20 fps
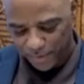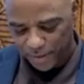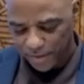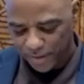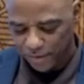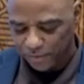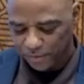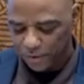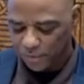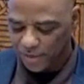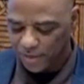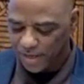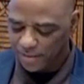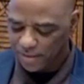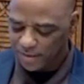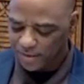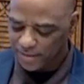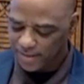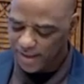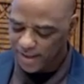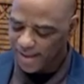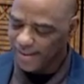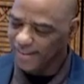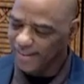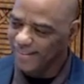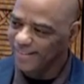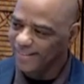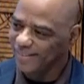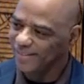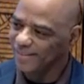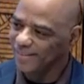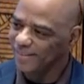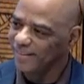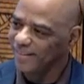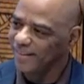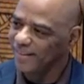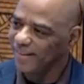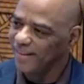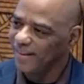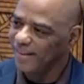So the other day,
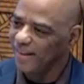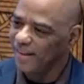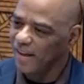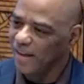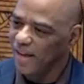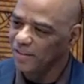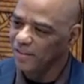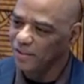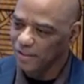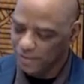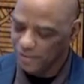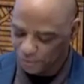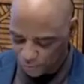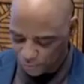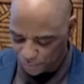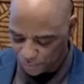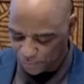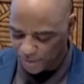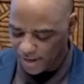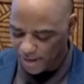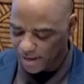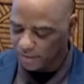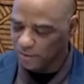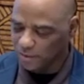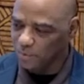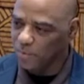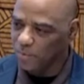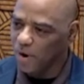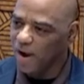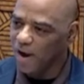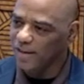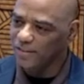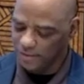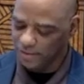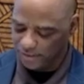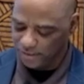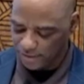I took a trip down to Washington,